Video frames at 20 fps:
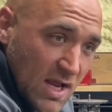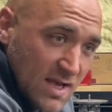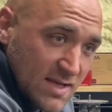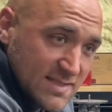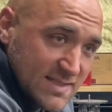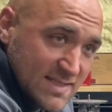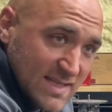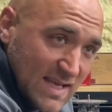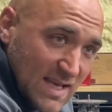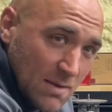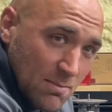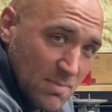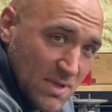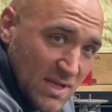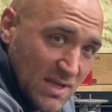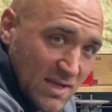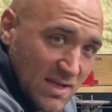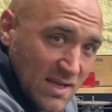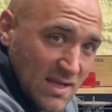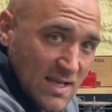
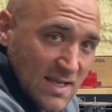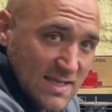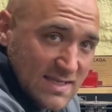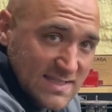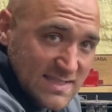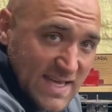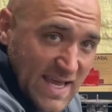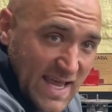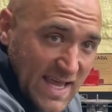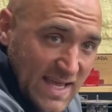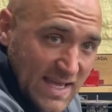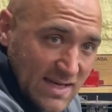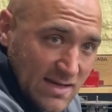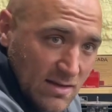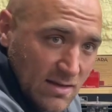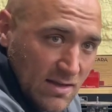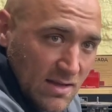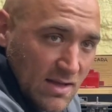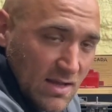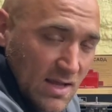CMB
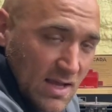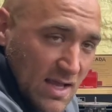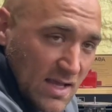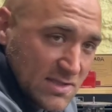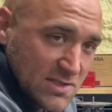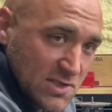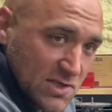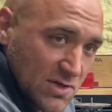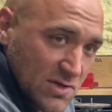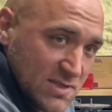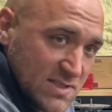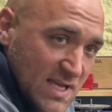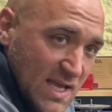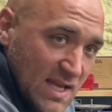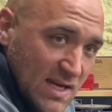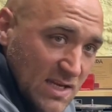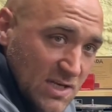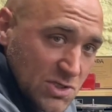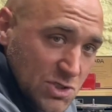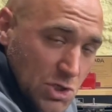10. It's their
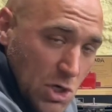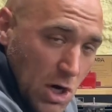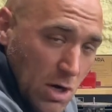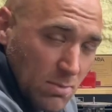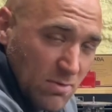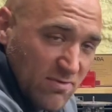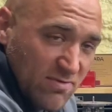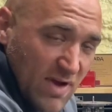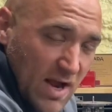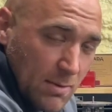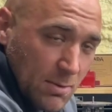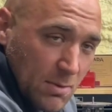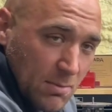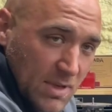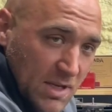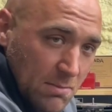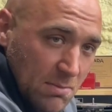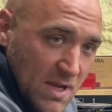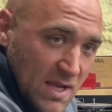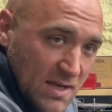10-inch carbon fiber
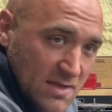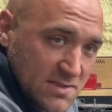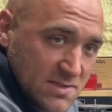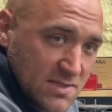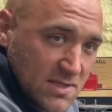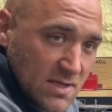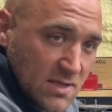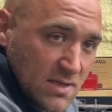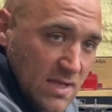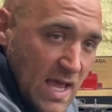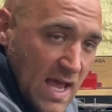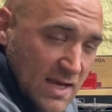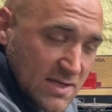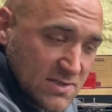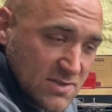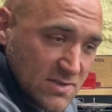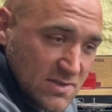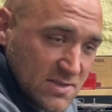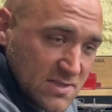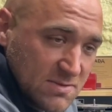mid-bass.
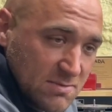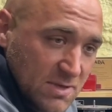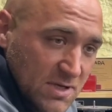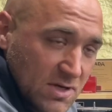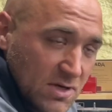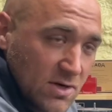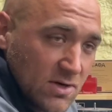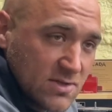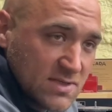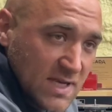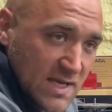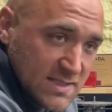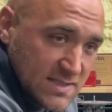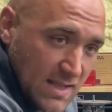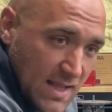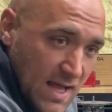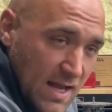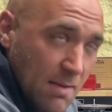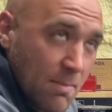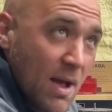Excellent speaker, takes a
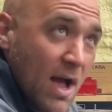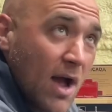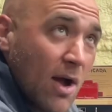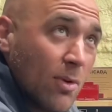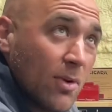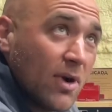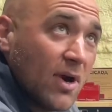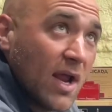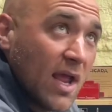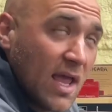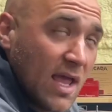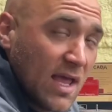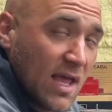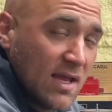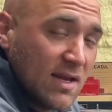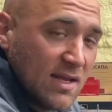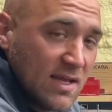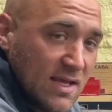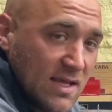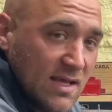lot of power,
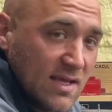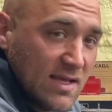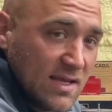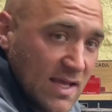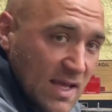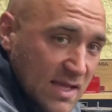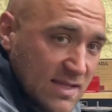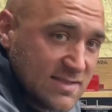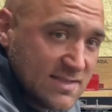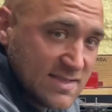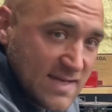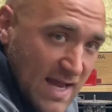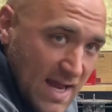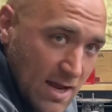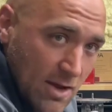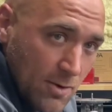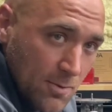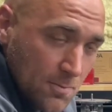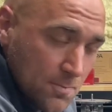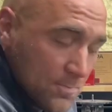and it gets
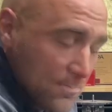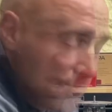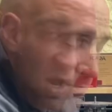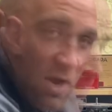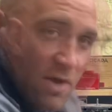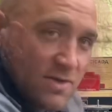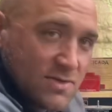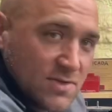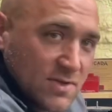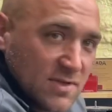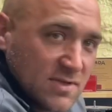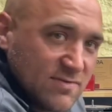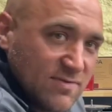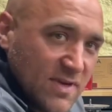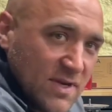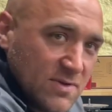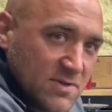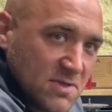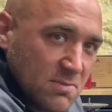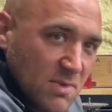down. All right, so this
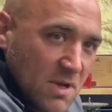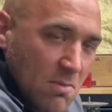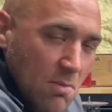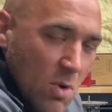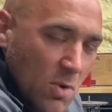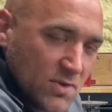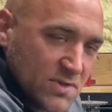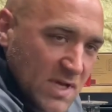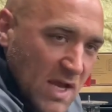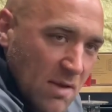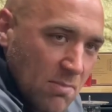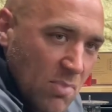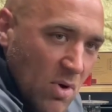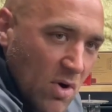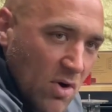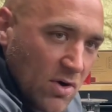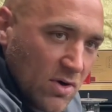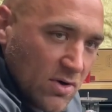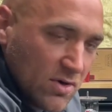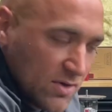video is going to be a
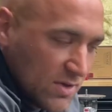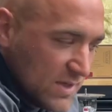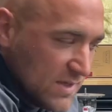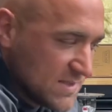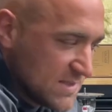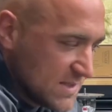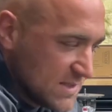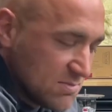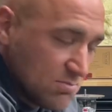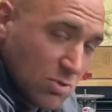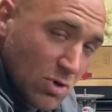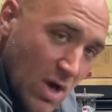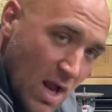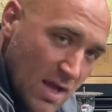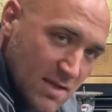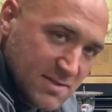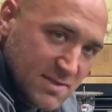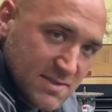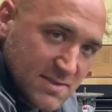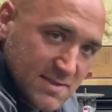multi-part, or at least this
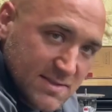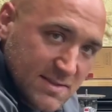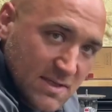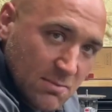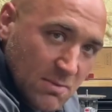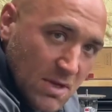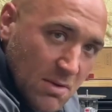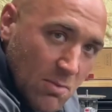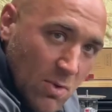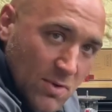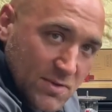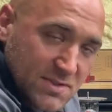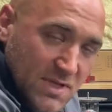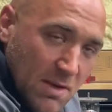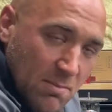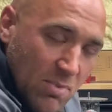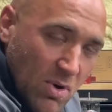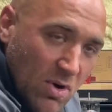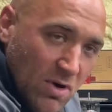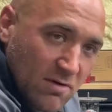process is going to be a
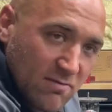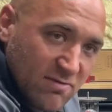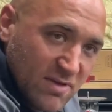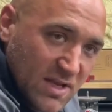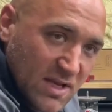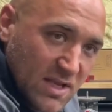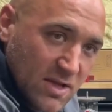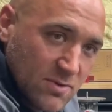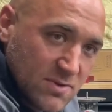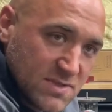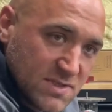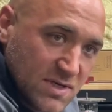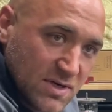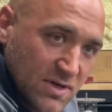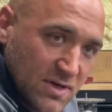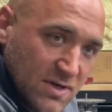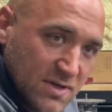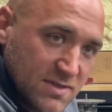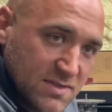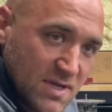multi-part video
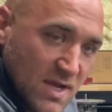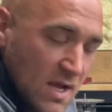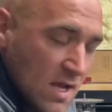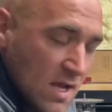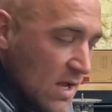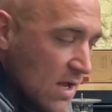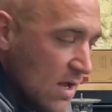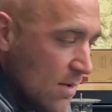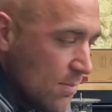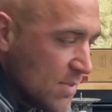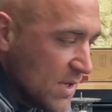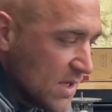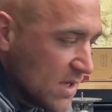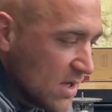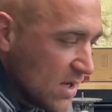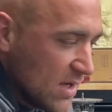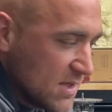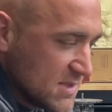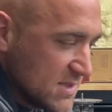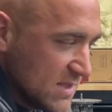series,
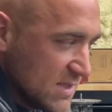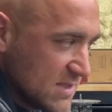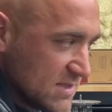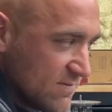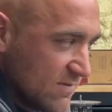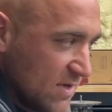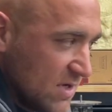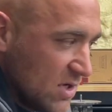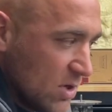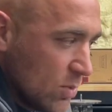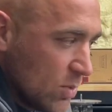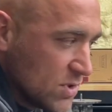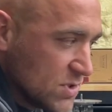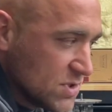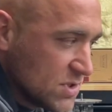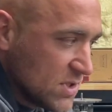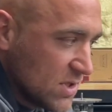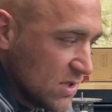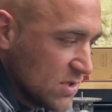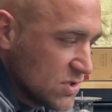because in this video we're
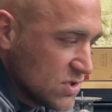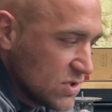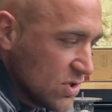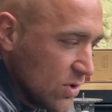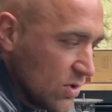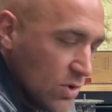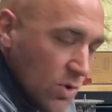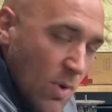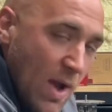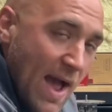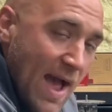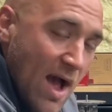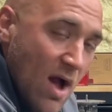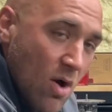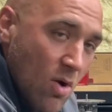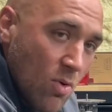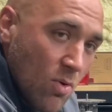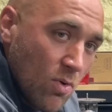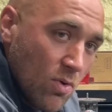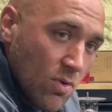just going to show you
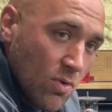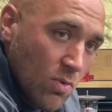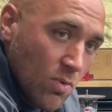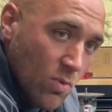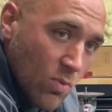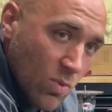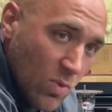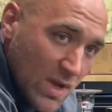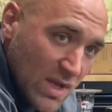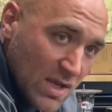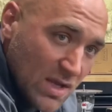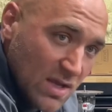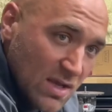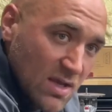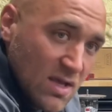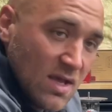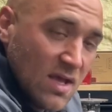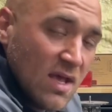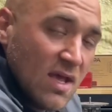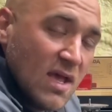how we
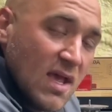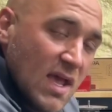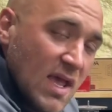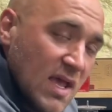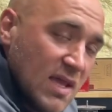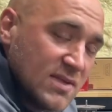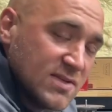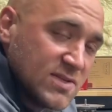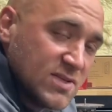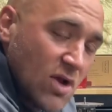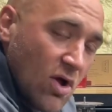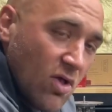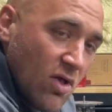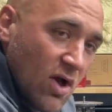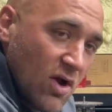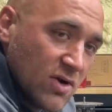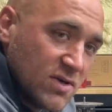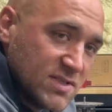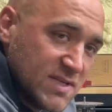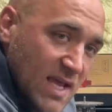install
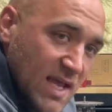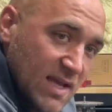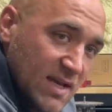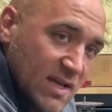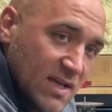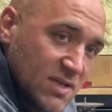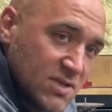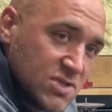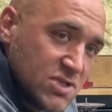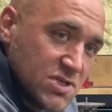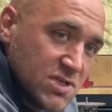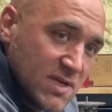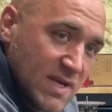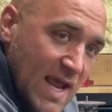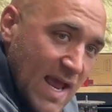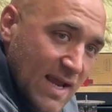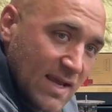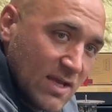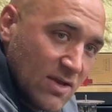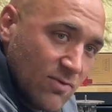our 10-inch
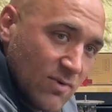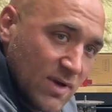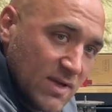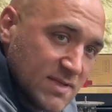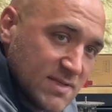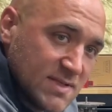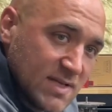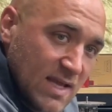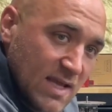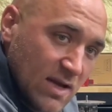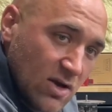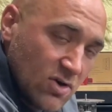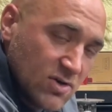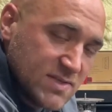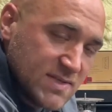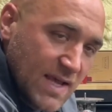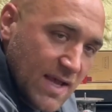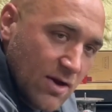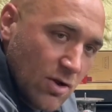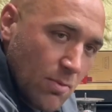Nagy rings in our
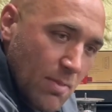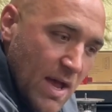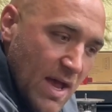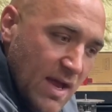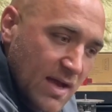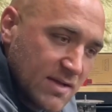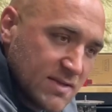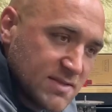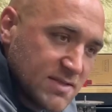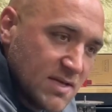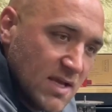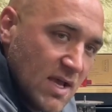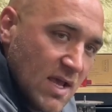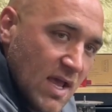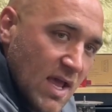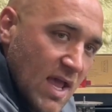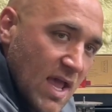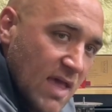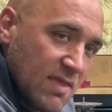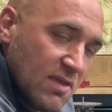saddlebags.
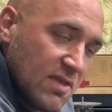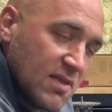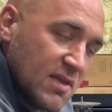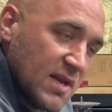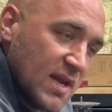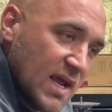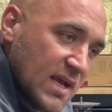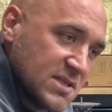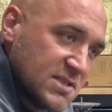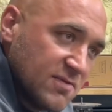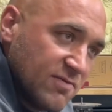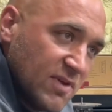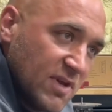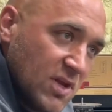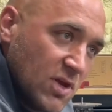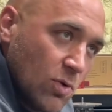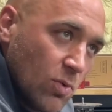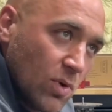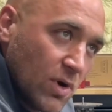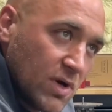And then the next
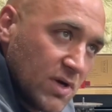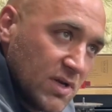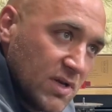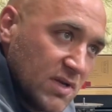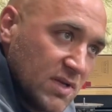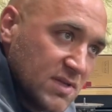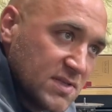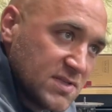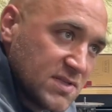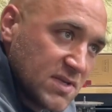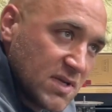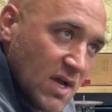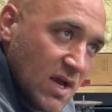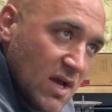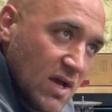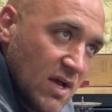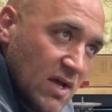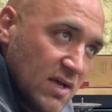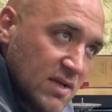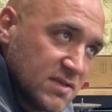video, we're going to
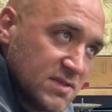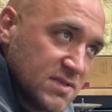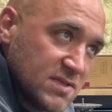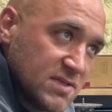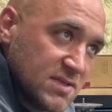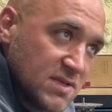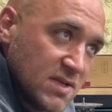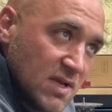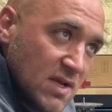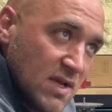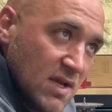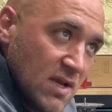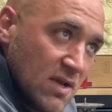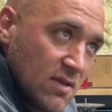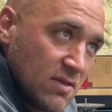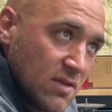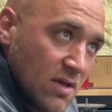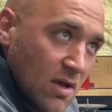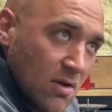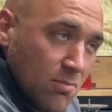discuss
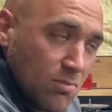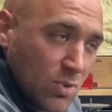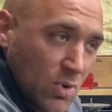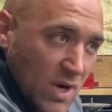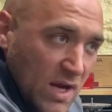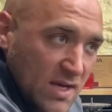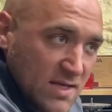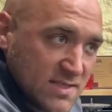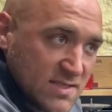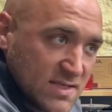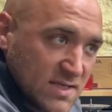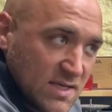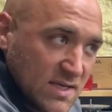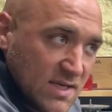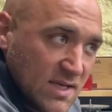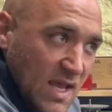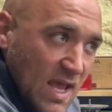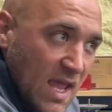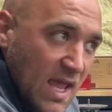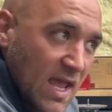the
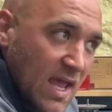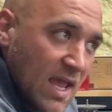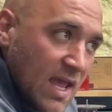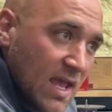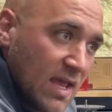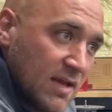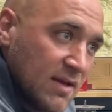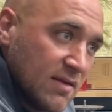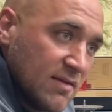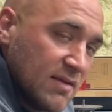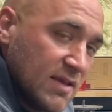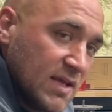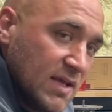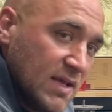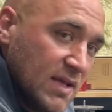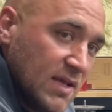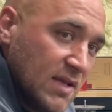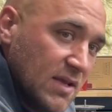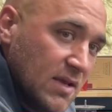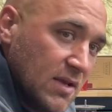bracing and
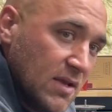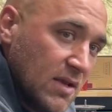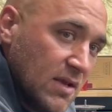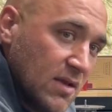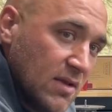the